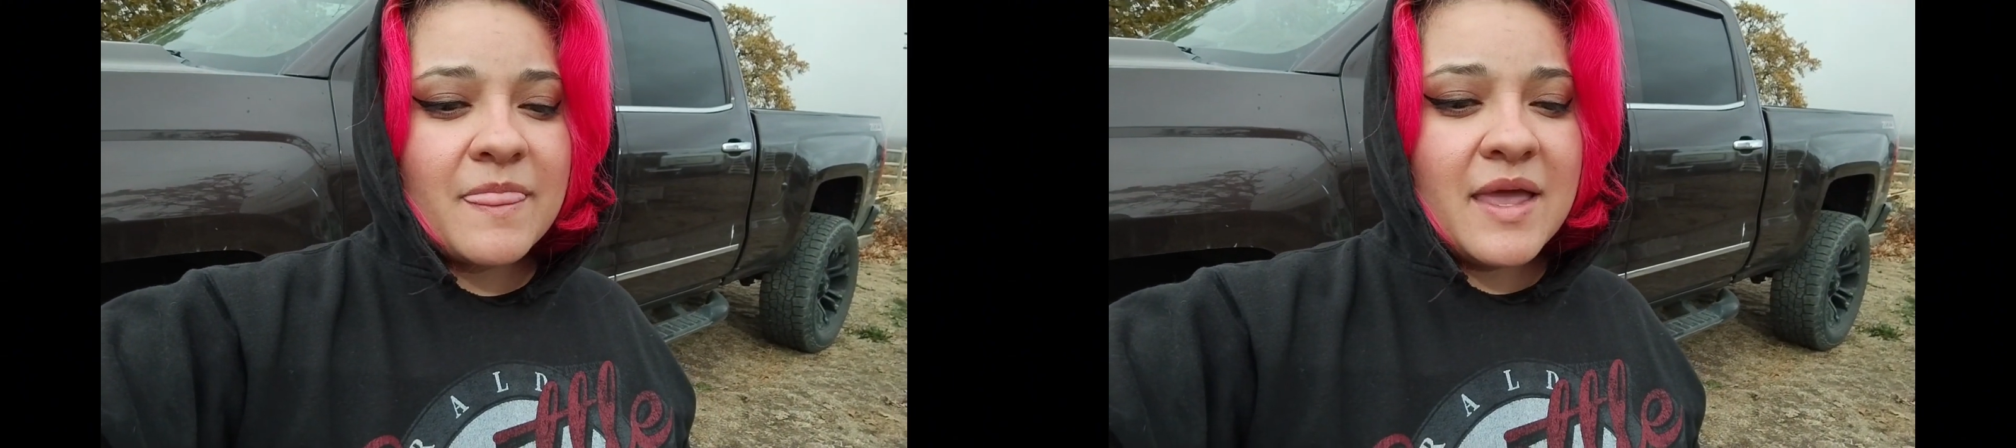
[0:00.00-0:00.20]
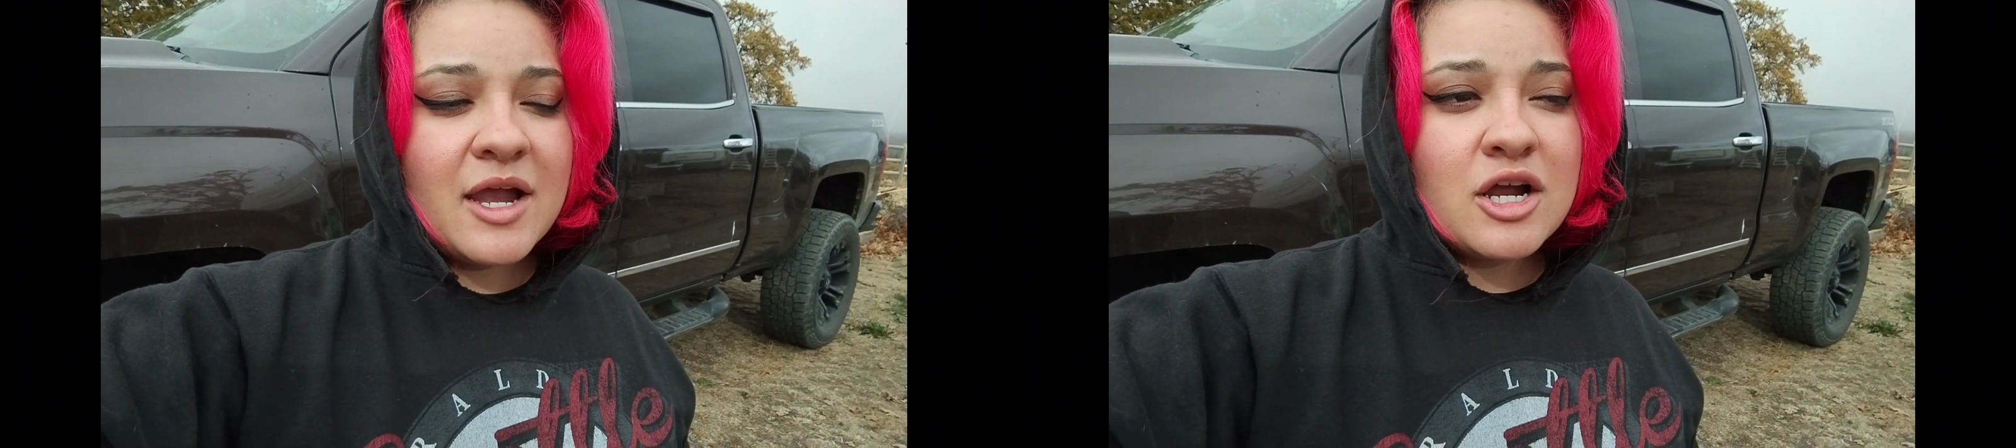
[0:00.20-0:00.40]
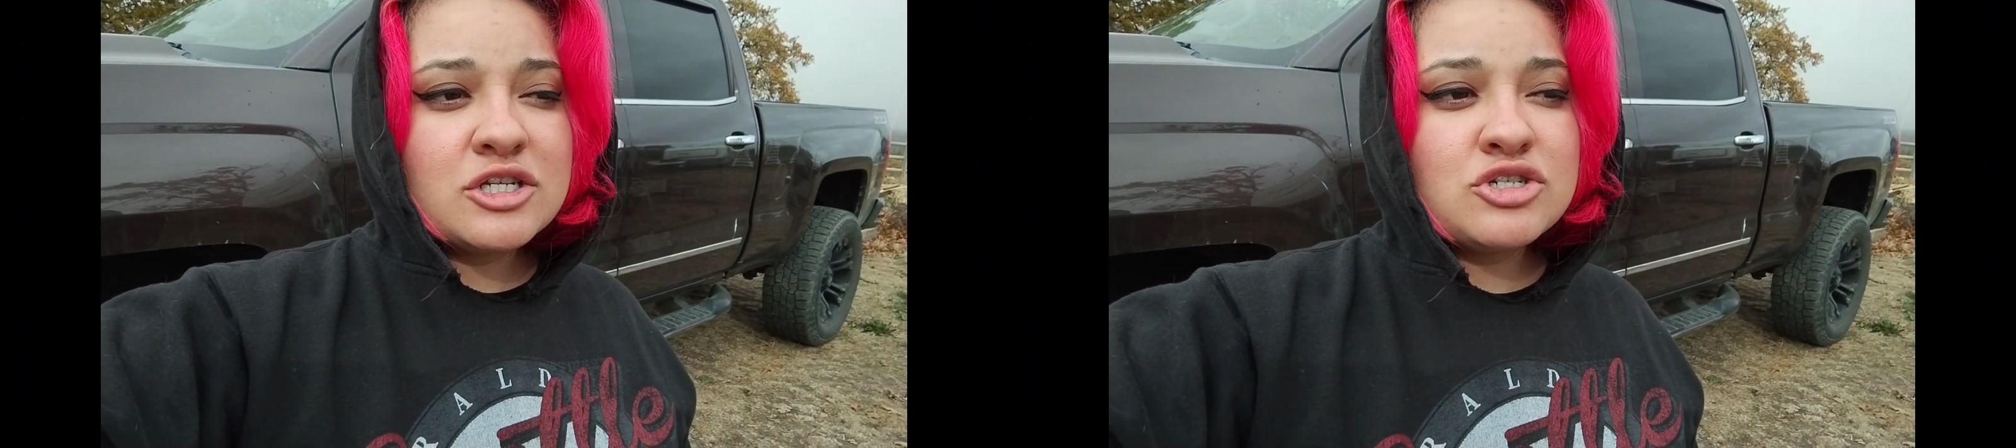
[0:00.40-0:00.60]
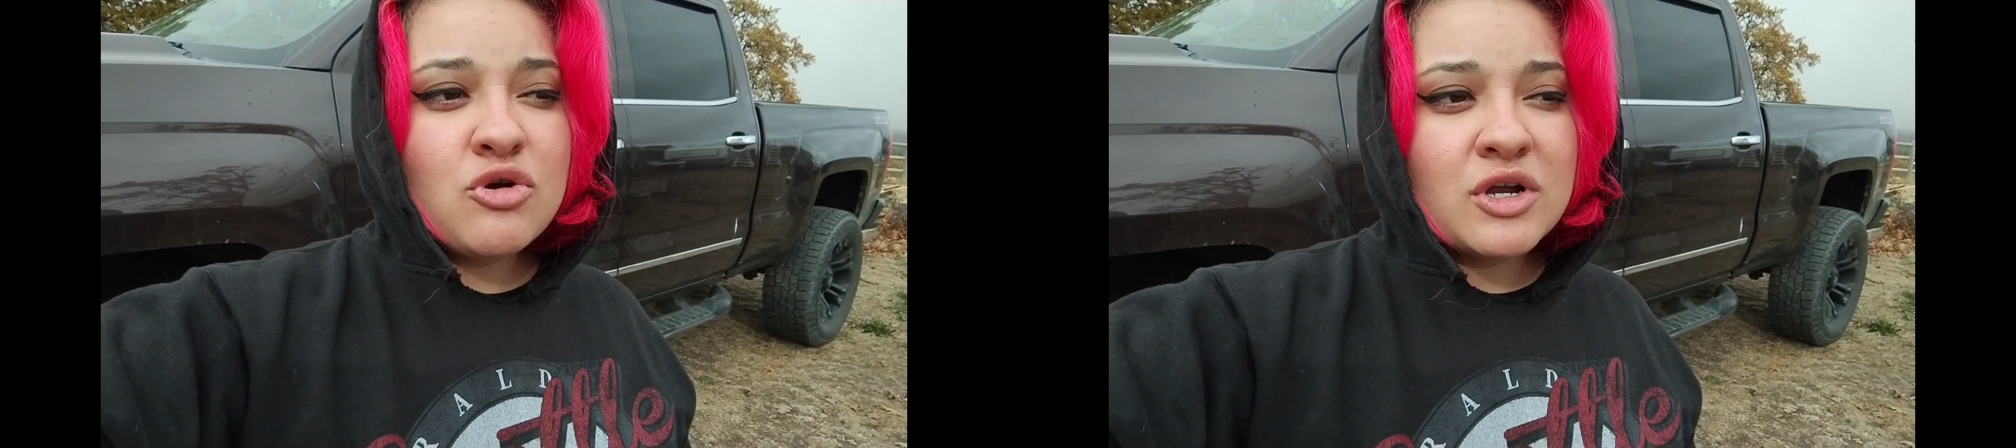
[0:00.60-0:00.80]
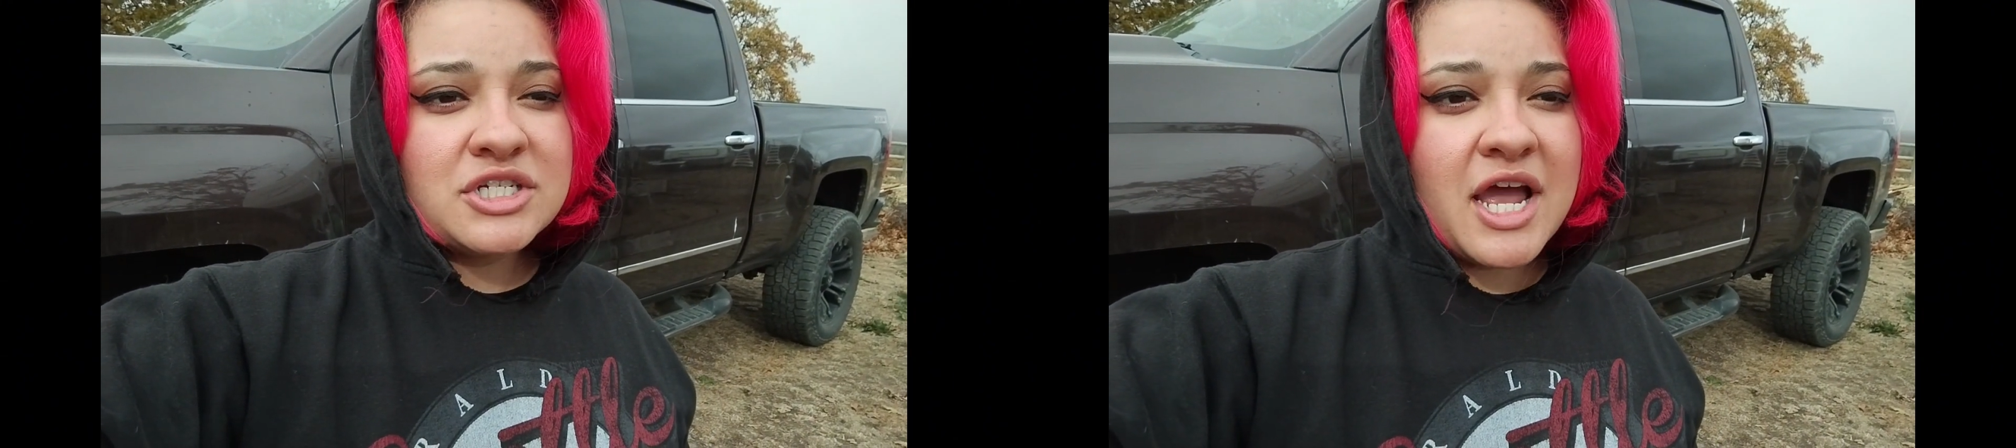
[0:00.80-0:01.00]
It hurts
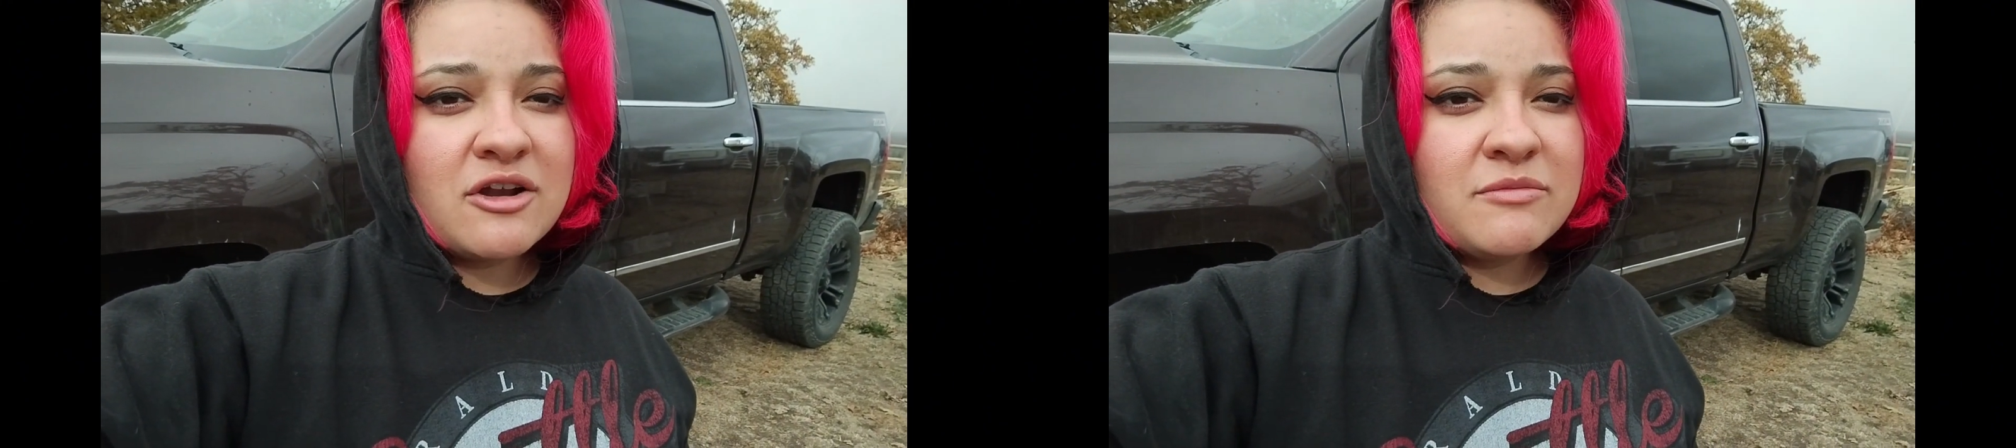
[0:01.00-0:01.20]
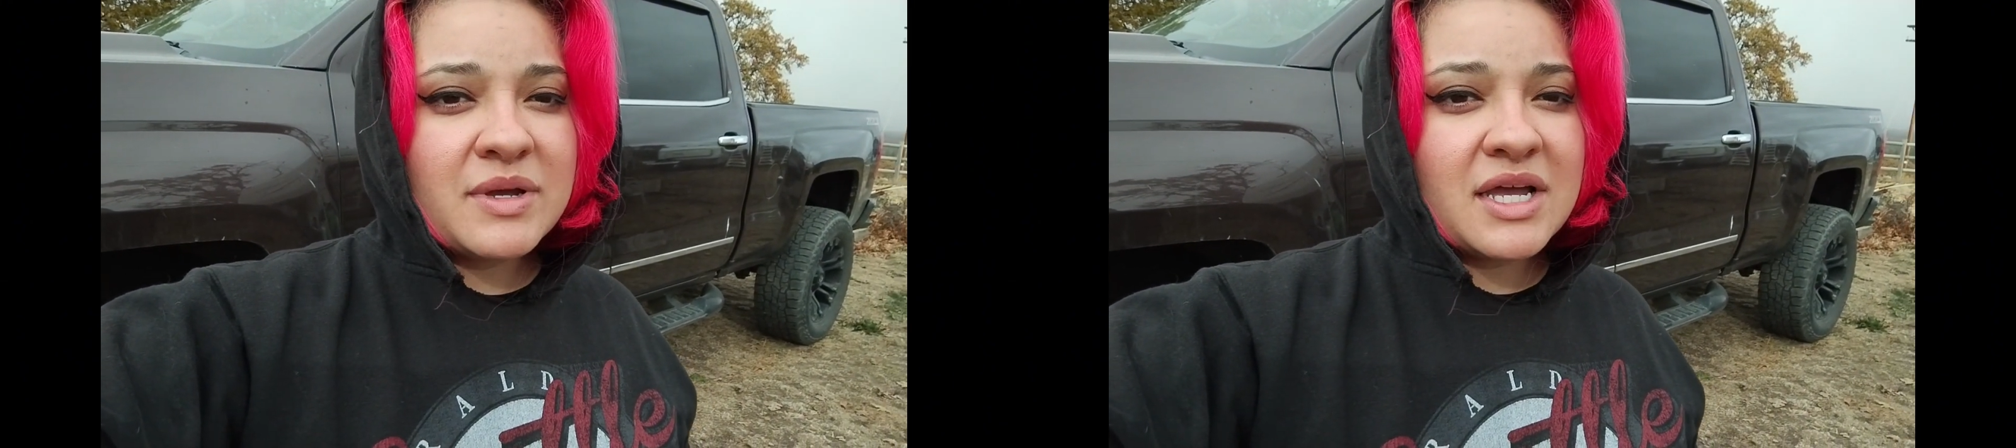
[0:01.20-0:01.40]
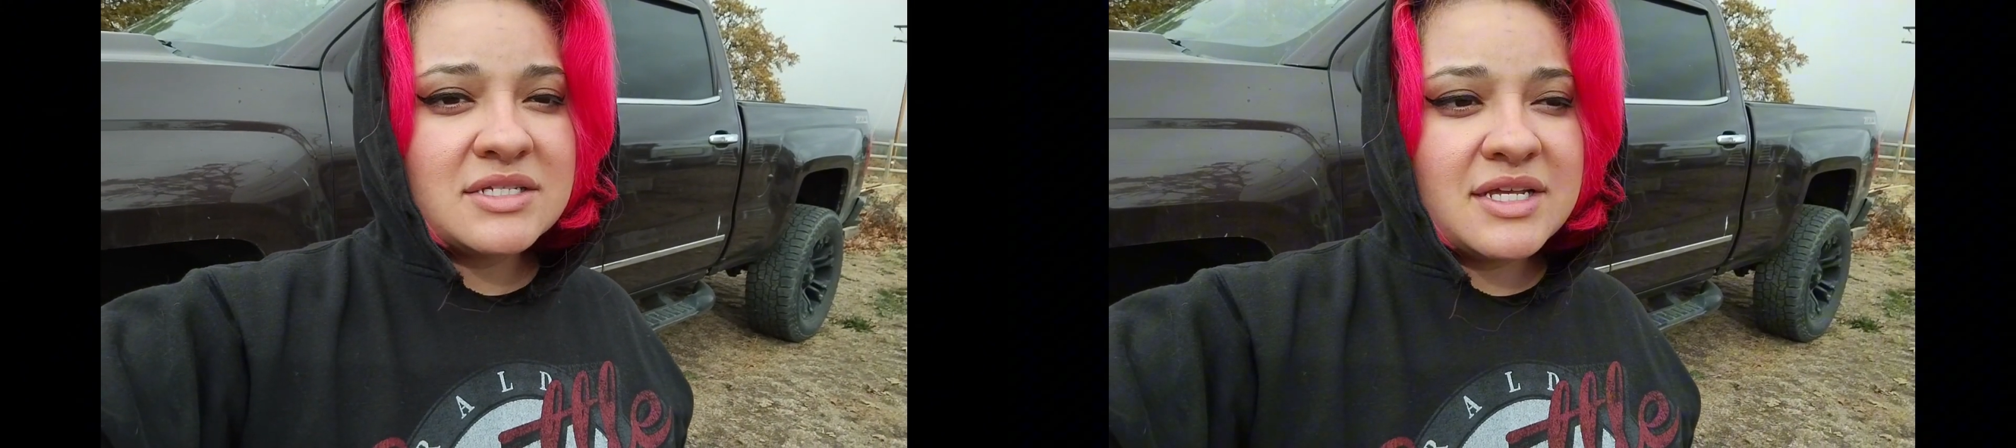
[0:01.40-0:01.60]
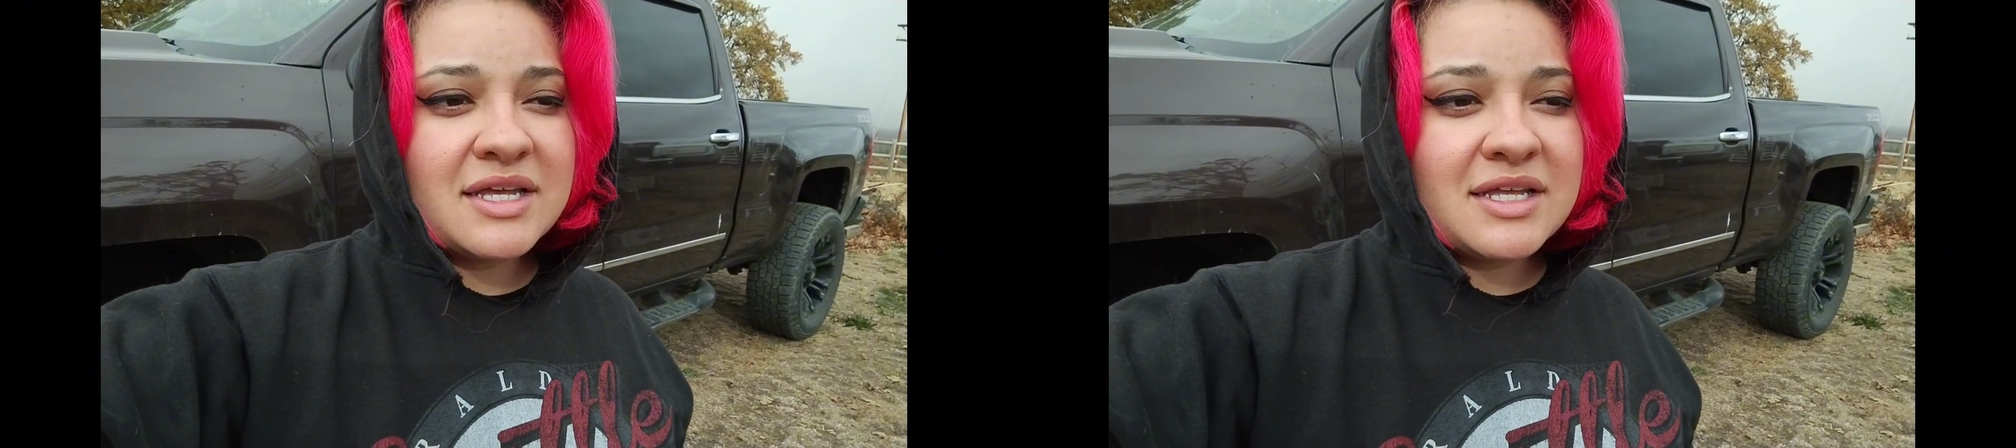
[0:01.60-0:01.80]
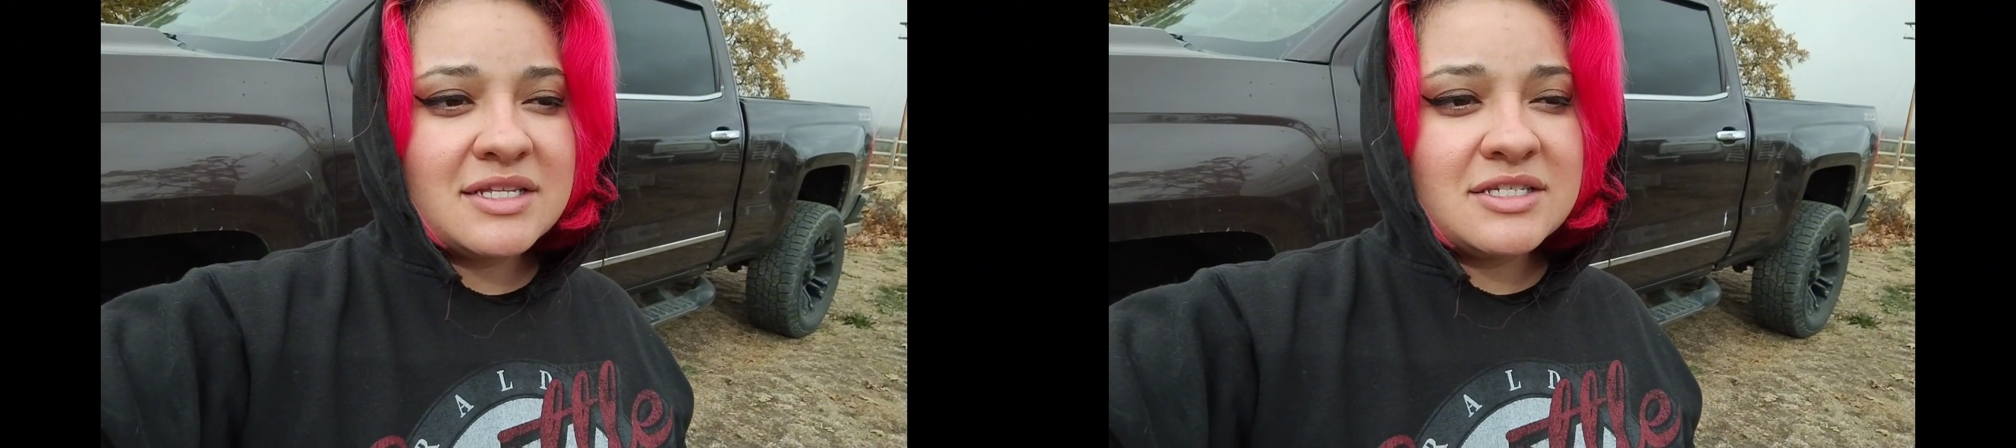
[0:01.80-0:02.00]
your channel because
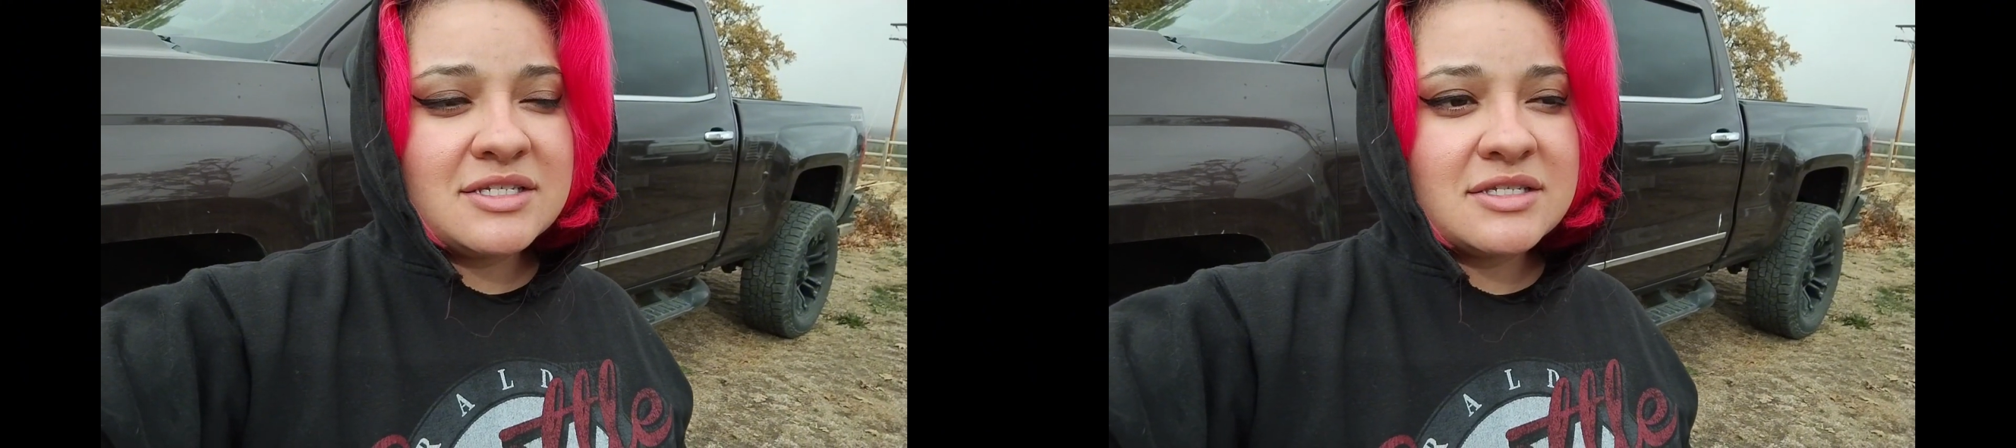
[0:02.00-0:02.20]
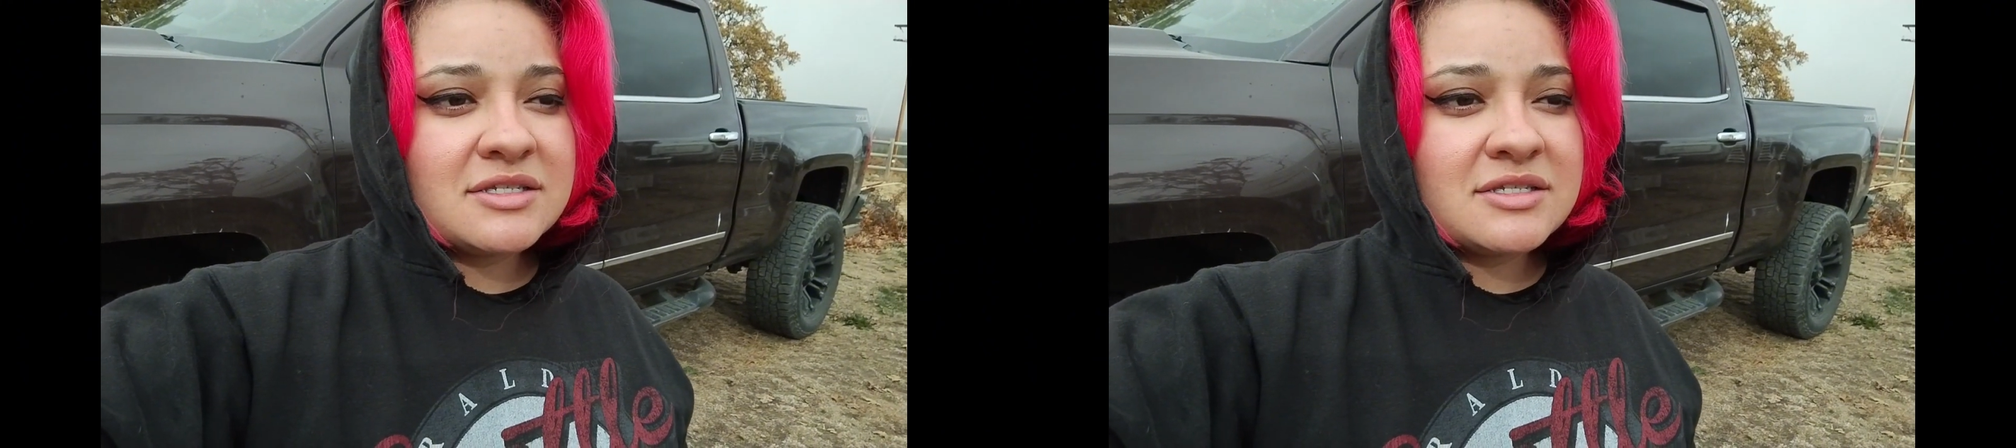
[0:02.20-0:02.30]
it's